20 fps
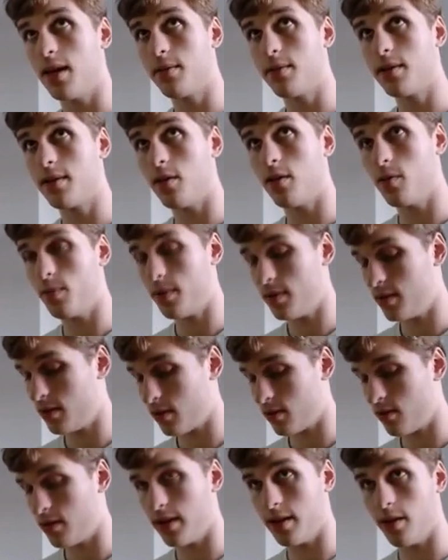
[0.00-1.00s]
going to open,
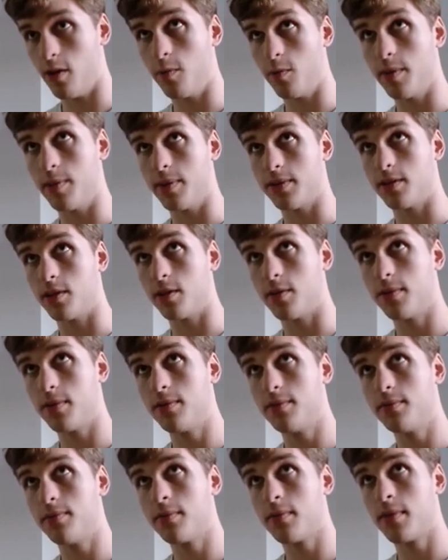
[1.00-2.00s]
go ahead and open up a
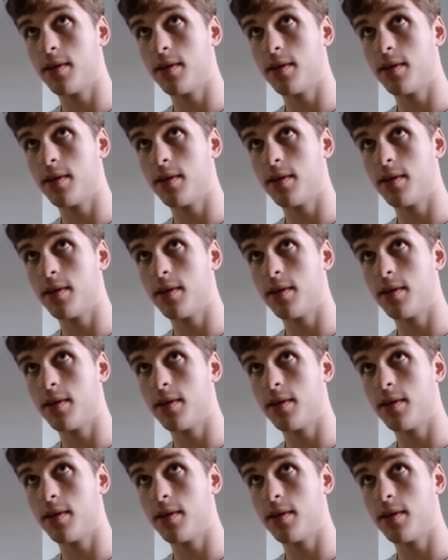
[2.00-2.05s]
terminal.